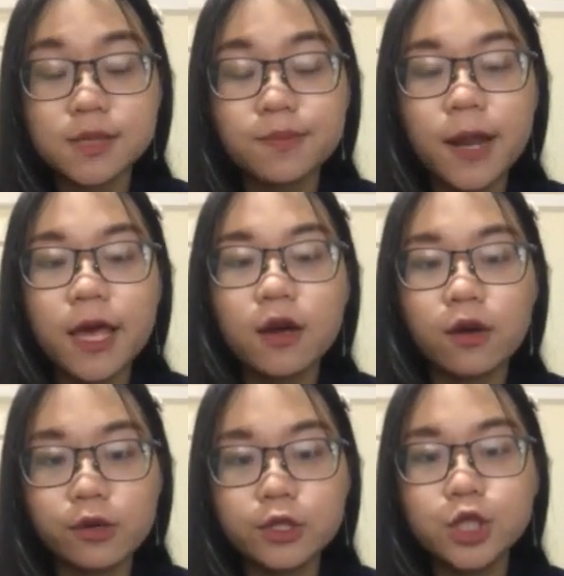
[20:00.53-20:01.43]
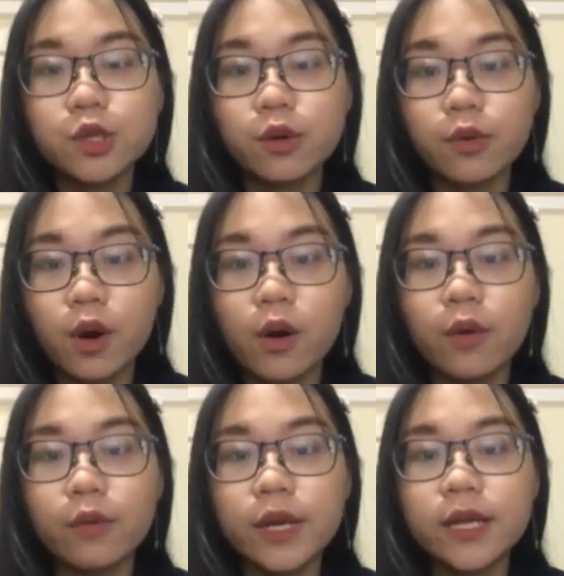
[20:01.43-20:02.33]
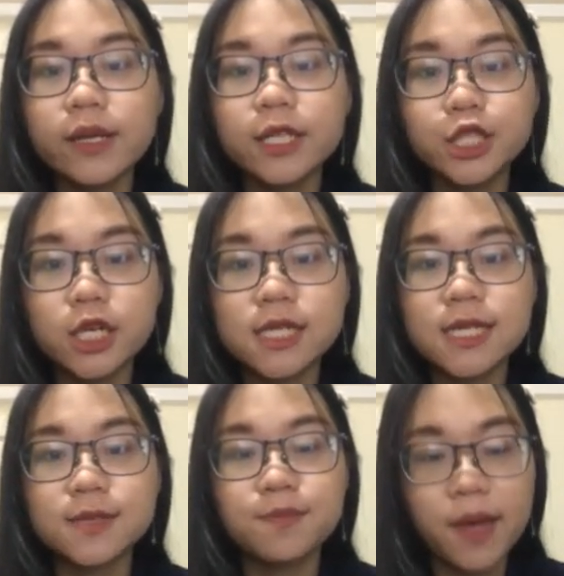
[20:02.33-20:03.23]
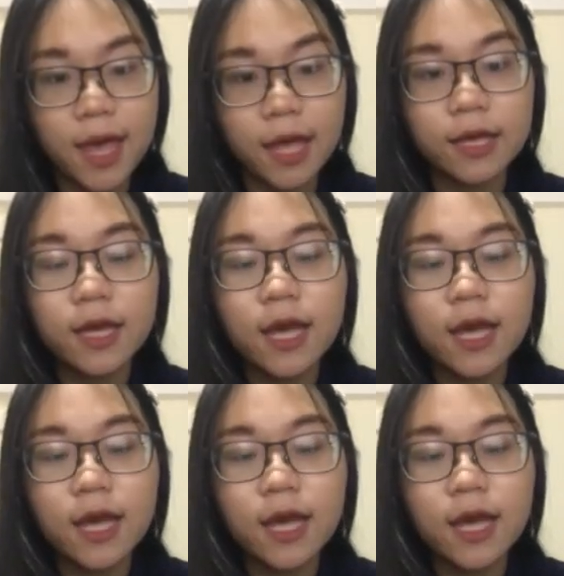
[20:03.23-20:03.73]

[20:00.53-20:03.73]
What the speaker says: play a crucial role in the choices made,